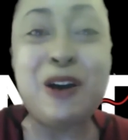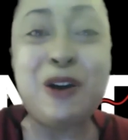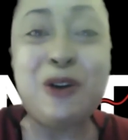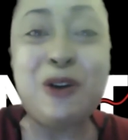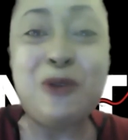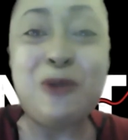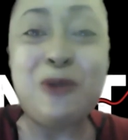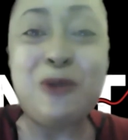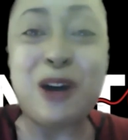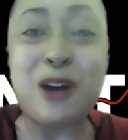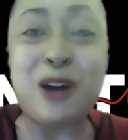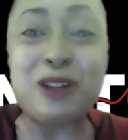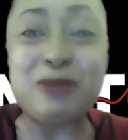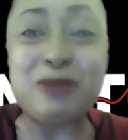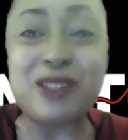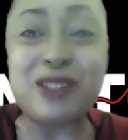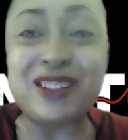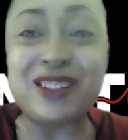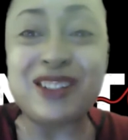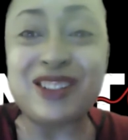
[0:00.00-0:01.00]
welcome
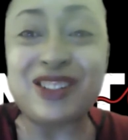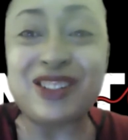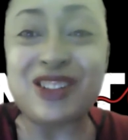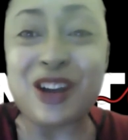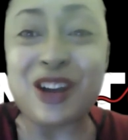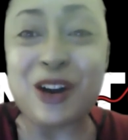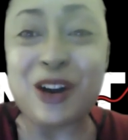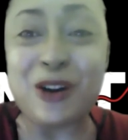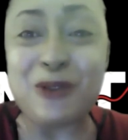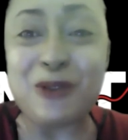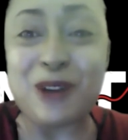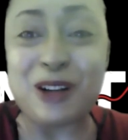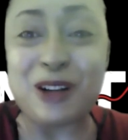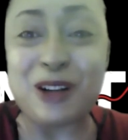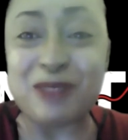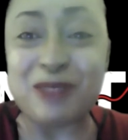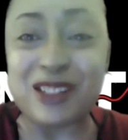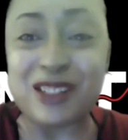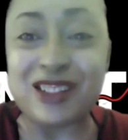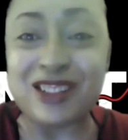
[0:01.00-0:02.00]
to the show.
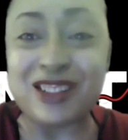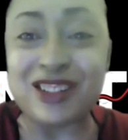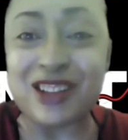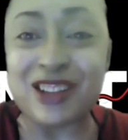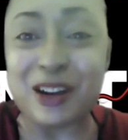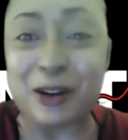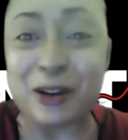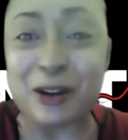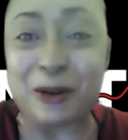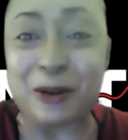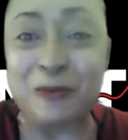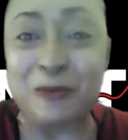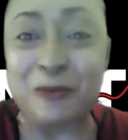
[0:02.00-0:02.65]
Welcome to the show.